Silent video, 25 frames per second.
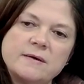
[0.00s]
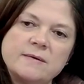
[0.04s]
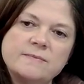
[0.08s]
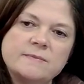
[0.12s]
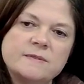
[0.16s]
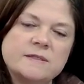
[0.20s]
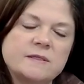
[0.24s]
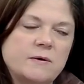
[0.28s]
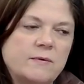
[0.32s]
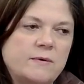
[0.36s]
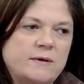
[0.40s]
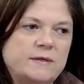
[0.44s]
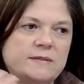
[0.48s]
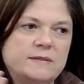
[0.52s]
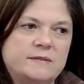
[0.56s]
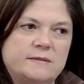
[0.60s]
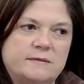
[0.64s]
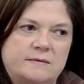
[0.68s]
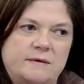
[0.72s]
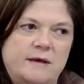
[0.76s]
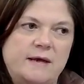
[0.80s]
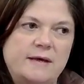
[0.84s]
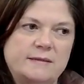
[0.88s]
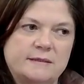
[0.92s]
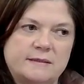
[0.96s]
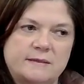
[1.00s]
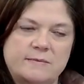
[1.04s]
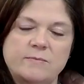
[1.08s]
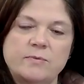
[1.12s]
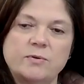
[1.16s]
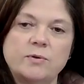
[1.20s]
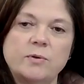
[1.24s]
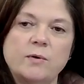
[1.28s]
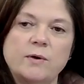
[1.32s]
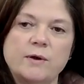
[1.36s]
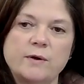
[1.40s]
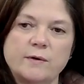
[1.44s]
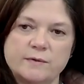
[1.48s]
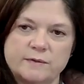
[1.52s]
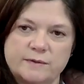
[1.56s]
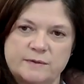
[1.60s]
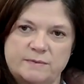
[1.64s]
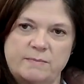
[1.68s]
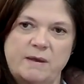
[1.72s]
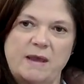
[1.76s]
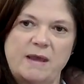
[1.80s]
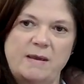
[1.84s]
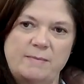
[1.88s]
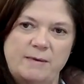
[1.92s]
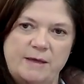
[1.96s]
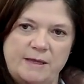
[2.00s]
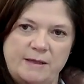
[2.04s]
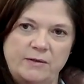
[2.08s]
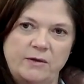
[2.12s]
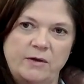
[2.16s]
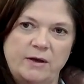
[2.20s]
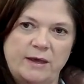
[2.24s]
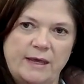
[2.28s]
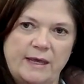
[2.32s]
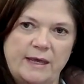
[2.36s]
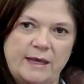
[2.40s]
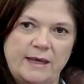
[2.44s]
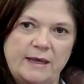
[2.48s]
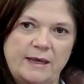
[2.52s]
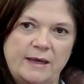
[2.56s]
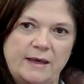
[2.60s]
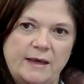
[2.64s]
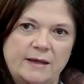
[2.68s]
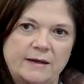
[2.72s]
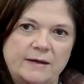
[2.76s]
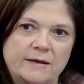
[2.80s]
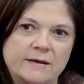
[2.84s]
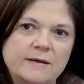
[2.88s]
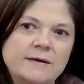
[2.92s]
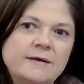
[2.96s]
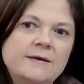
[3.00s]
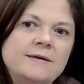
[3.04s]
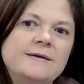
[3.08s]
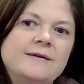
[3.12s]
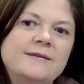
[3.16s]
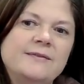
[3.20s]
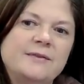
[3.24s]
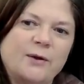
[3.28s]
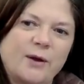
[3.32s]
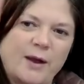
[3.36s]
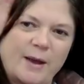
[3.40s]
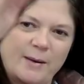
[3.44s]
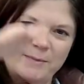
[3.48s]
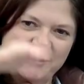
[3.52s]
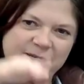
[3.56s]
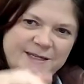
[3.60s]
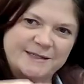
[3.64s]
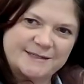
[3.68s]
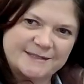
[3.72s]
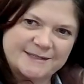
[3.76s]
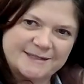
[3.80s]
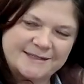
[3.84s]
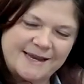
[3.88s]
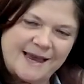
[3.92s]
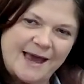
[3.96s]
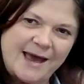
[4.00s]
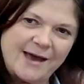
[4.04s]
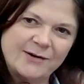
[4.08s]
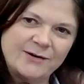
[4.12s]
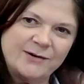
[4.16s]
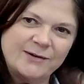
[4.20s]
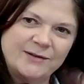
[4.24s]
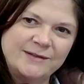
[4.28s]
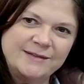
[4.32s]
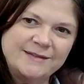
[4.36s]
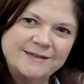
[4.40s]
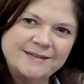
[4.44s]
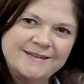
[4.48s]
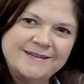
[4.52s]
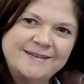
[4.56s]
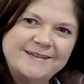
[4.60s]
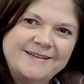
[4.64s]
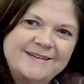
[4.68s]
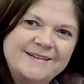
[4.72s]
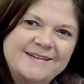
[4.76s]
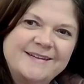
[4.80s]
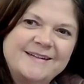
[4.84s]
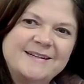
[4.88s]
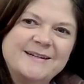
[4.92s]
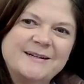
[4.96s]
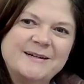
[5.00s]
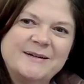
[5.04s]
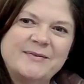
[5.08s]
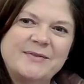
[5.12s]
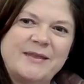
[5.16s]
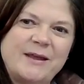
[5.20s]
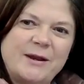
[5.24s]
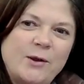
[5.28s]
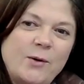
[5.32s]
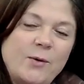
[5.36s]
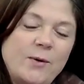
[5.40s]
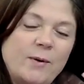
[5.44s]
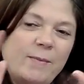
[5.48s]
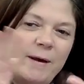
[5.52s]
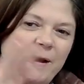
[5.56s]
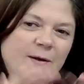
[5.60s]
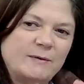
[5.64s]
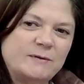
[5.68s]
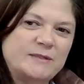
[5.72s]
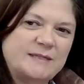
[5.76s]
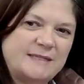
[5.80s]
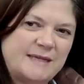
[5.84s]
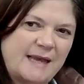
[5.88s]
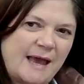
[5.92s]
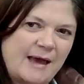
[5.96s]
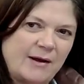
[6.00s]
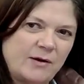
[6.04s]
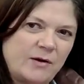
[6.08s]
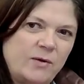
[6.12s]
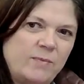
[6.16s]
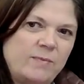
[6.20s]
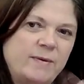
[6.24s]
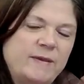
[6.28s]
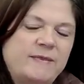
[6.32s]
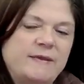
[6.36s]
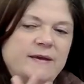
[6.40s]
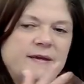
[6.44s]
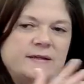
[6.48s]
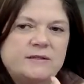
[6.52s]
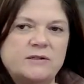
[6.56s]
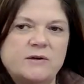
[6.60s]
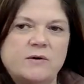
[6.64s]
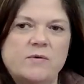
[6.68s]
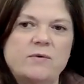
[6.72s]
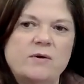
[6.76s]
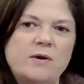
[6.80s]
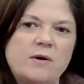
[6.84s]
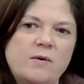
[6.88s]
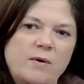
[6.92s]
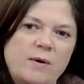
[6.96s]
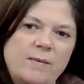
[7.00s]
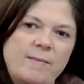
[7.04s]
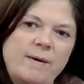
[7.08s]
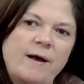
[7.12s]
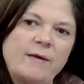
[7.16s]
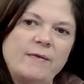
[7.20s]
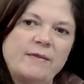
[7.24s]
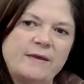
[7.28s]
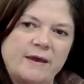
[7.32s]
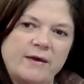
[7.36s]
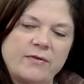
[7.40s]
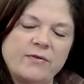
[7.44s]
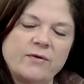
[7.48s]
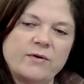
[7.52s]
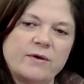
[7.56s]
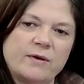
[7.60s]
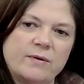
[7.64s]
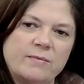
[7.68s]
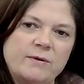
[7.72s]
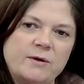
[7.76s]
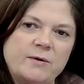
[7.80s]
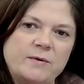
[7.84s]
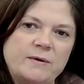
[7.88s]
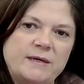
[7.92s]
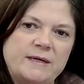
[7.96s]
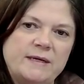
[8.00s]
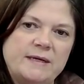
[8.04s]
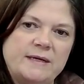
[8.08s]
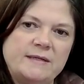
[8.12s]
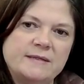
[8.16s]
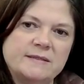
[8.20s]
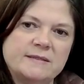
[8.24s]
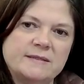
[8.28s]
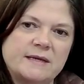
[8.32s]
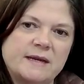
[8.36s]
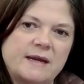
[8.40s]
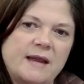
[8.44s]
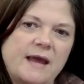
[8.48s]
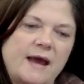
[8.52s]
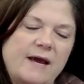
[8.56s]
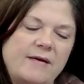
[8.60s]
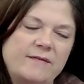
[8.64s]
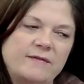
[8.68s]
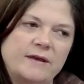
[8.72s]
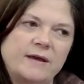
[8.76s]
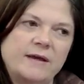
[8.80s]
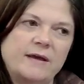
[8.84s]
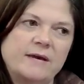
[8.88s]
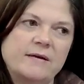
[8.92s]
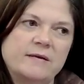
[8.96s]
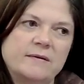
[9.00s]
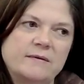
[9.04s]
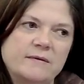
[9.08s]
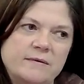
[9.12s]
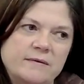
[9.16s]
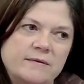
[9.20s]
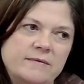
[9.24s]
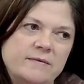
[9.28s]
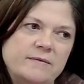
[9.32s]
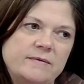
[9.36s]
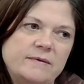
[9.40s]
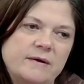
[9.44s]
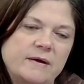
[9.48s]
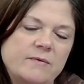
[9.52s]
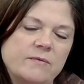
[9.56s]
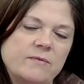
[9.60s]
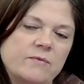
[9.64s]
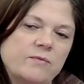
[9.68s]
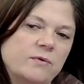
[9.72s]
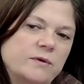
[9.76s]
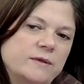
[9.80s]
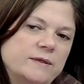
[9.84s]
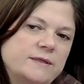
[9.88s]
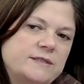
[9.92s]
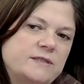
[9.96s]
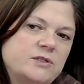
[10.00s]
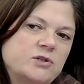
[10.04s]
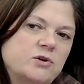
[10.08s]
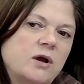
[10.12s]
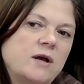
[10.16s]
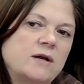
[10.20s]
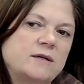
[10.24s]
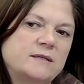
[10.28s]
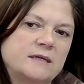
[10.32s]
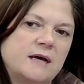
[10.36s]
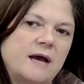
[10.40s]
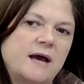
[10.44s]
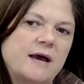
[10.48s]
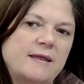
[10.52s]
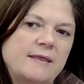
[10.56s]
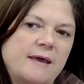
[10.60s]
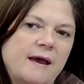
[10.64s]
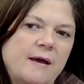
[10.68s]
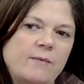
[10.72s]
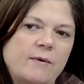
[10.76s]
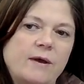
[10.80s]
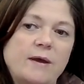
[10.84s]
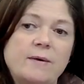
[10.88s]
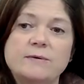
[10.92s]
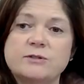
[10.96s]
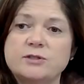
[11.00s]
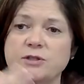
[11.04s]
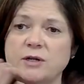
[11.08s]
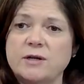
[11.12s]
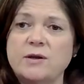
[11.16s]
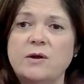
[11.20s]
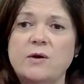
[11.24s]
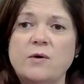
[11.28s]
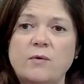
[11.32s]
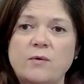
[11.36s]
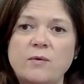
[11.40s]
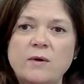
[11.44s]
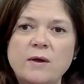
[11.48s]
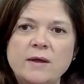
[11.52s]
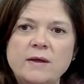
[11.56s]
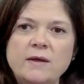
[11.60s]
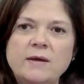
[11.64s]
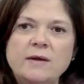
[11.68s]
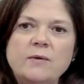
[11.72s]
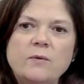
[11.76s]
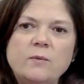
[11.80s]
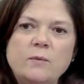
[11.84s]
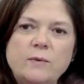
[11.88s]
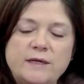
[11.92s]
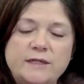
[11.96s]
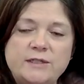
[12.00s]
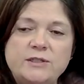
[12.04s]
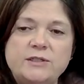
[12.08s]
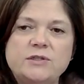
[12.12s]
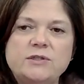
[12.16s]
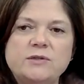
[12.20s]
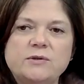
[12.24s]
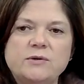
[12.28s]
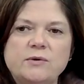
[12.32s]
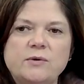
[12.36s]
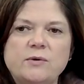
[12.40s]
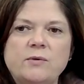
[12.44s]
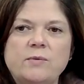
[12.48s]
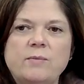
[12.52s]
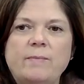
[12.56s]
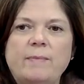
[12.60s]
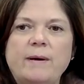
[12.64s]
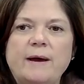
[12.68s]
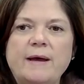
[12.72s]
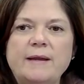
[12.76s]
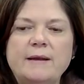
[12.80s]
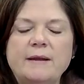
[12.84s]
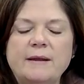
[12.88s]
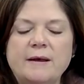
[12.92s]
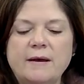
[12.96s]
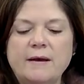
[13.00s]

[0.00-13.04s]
So as employers may be looking and they're coming to Seattle, they know about Seattle, but they don't know about the other communities and having a really strong tie that way, which I know we do, but